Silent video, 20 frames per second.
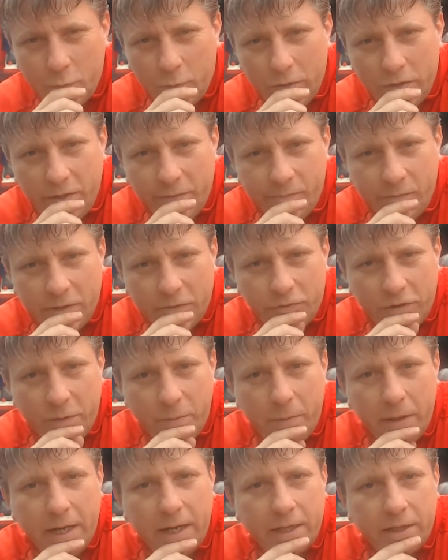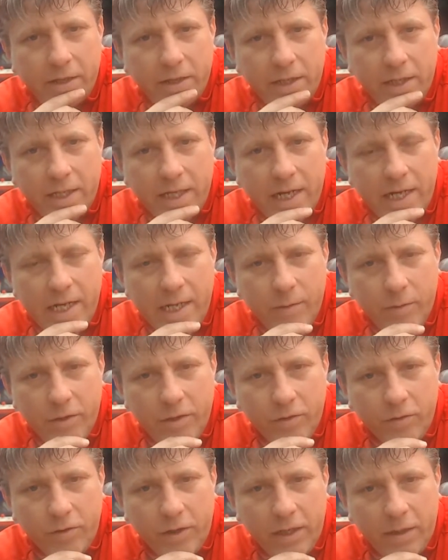Retro Bear the other day, and he was
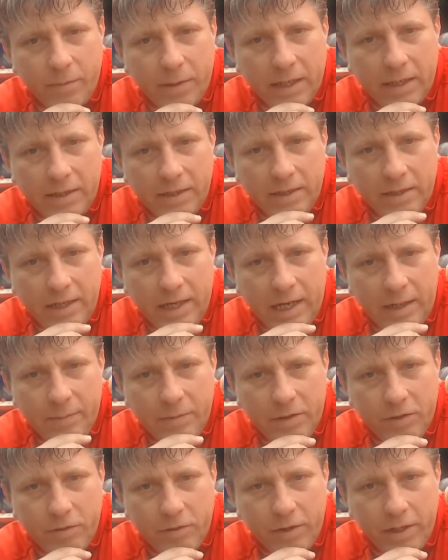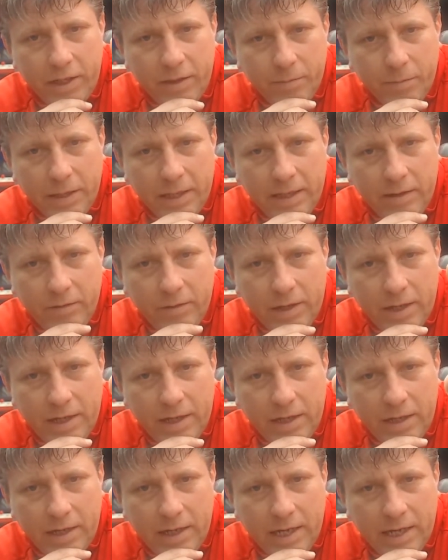talking about this game and talking about
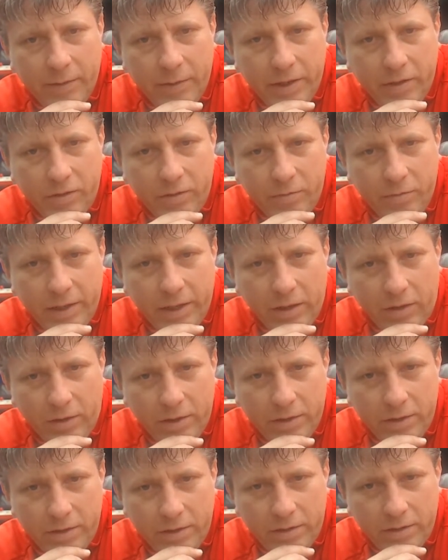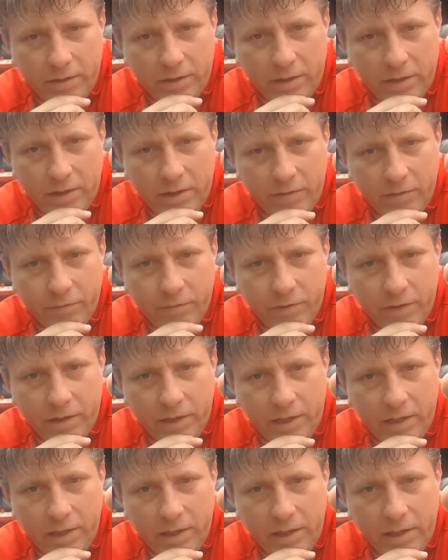how it couldn't be licensed, I think, for
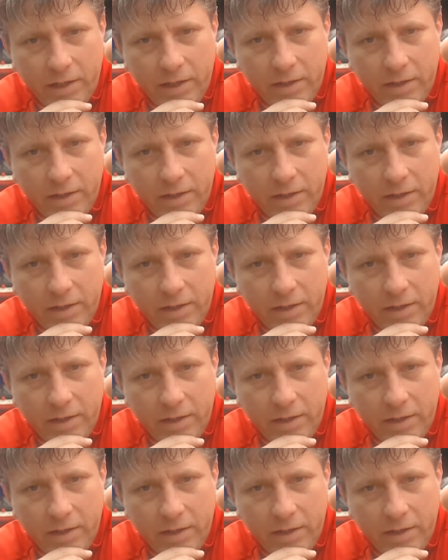the